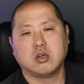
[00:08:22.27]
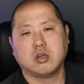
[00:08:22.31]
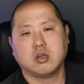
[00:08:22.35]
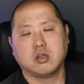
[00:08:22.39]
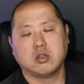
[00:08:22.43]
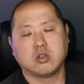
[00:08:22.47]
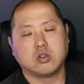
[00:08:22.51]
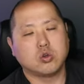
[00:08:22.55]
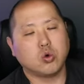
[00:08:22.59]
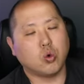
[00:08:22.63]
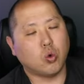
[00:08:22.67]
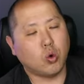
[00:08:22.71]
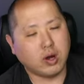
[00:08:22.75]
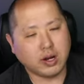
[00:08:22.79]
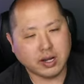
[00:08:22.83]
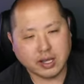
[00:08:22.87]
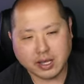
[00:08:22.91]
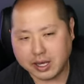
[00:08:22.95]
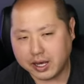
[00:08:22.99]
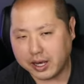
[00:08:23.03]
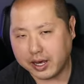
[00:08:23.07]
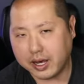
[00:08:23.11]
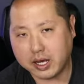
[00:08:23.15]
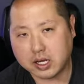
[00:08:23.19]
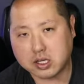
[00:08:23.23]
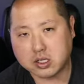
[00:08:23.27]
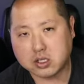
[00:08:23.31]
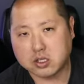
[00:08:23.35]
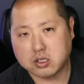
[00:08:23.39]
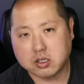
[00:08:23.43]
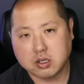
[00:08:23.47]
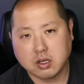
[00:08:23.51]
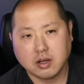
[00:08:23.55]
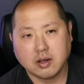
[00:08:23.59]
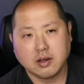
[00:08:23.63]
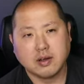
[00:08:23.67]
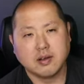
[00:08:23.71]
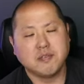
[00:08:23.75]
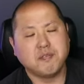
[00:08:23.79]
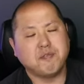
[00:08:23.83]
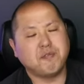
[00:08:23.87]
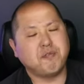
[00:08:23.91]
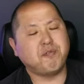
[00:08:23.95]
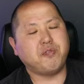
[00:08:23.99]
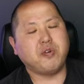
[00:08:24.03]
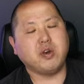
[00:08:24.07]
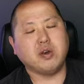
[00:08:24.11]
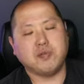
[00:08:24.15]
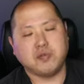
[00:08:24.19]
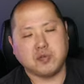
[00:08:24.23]
20x,
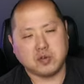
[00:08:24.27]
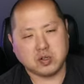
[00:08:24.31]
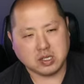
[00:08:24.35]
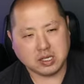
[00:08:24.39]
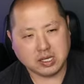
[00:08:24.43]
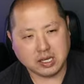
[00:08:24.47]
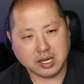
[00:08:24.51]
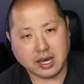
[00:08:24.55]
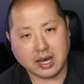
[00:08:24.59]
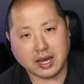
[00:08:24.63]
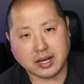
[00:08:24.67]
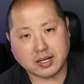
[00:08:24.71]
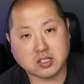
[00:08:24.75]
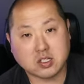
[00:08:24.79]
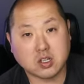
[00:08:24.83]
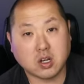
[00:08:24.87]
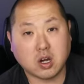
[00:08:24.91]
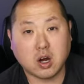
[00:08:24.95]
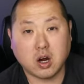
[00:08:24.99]
50x,